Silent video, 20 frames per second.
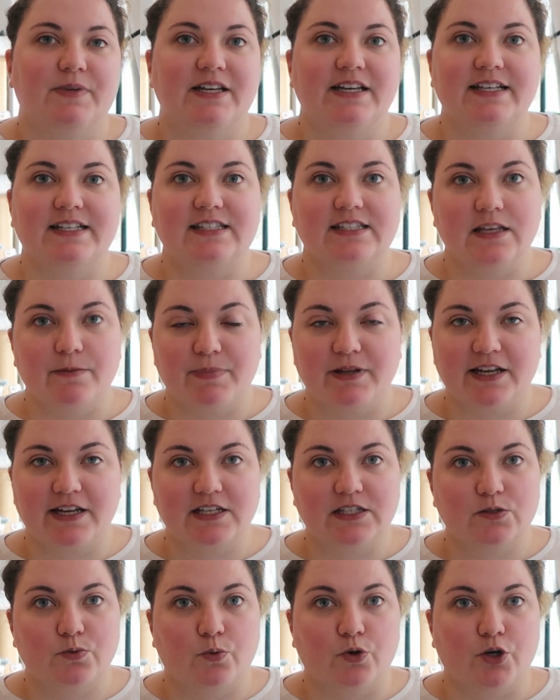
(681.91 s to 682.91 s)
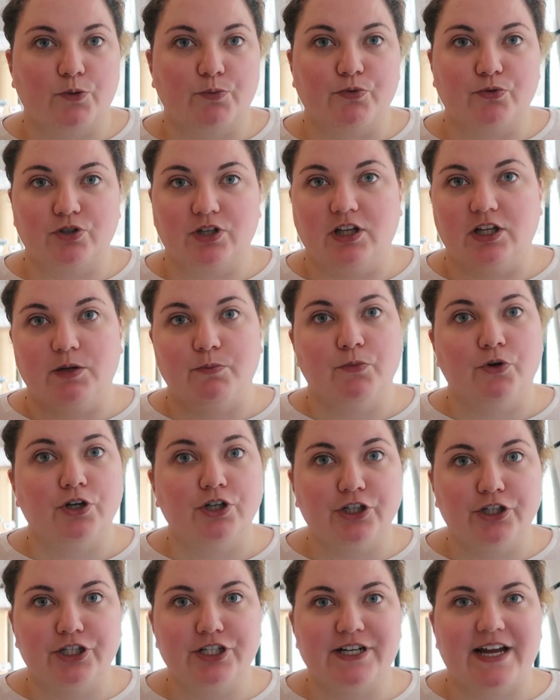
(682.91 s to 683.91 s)
his siblings were brutally
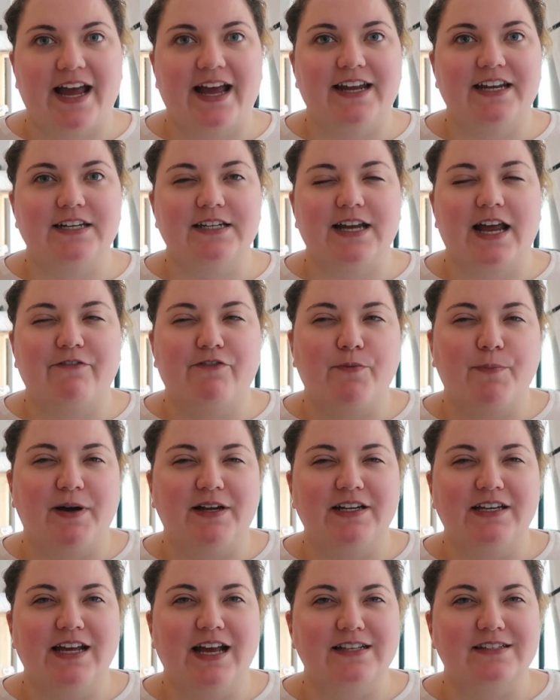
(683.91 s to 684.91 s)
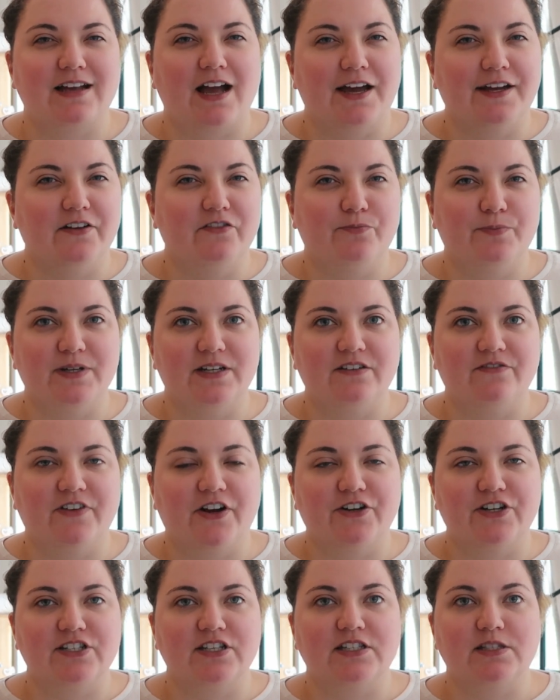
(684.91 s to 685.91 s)
murdered, and everybody has kind of been
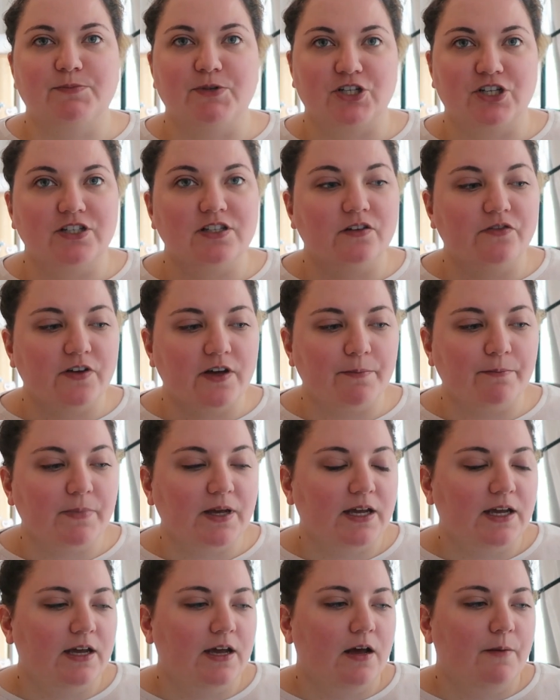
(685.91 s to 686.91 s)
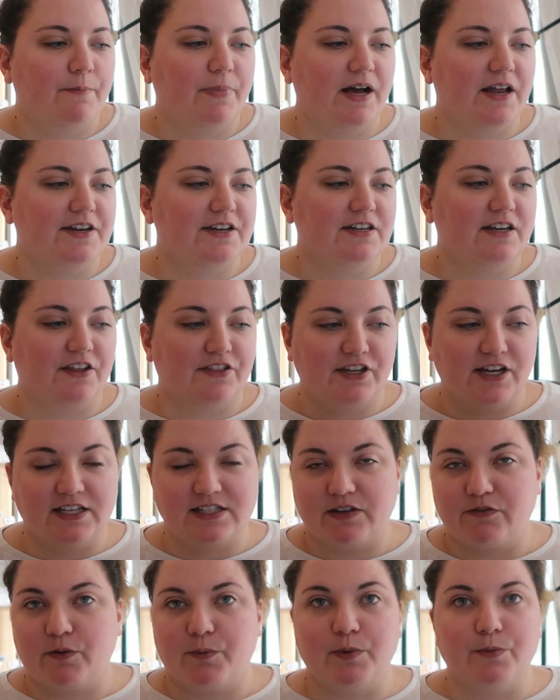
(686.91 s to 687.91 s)
very suspicious of him, but nothing
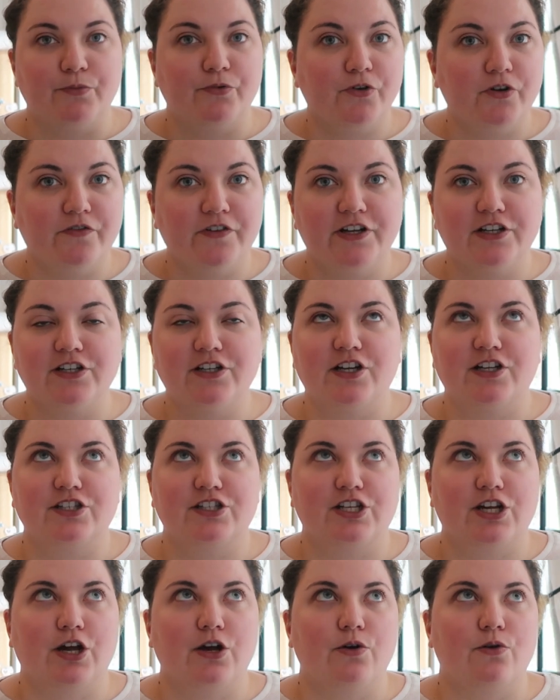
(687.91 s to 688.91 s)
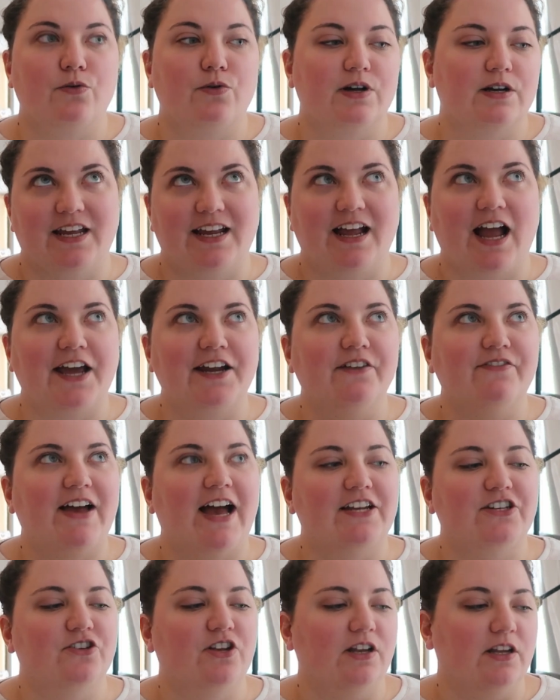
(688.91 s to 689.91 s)
has ever been proven. So they kind of
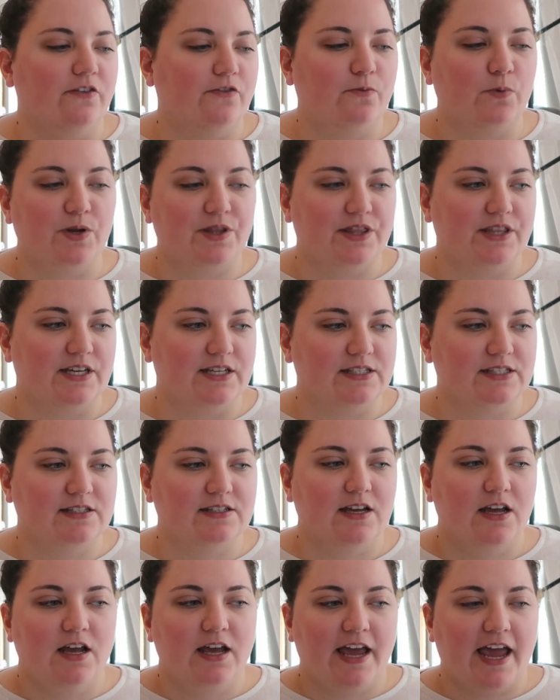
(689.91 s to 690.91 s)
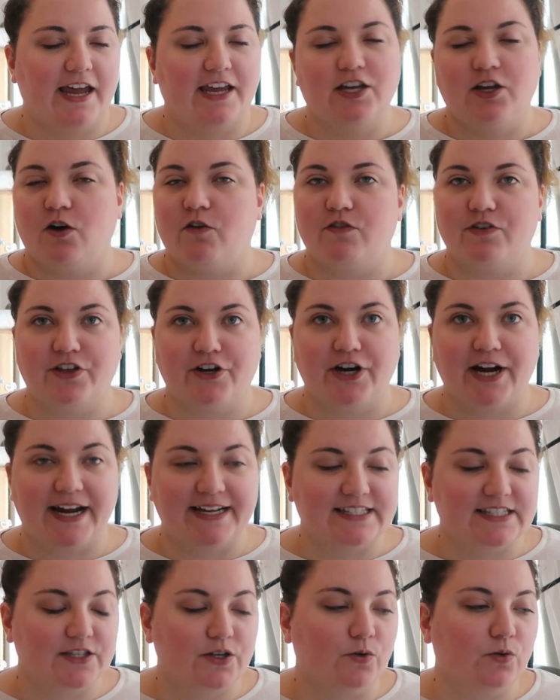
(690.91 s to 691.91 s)
had to live with this hanging over their
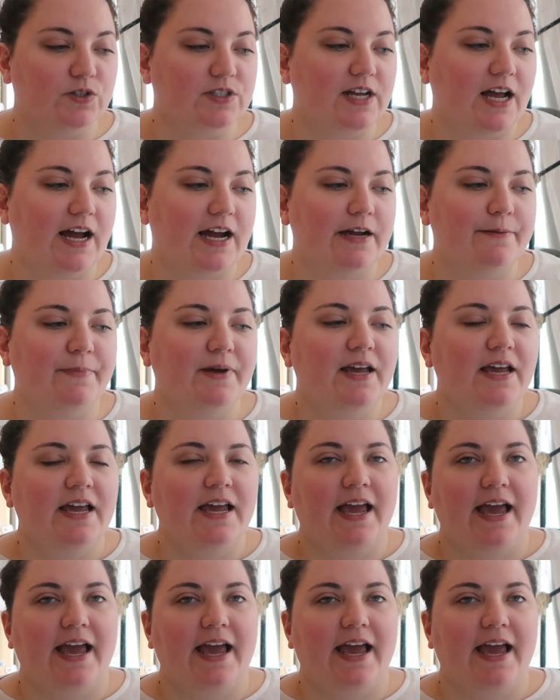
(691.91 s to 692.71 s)
heads the whole time.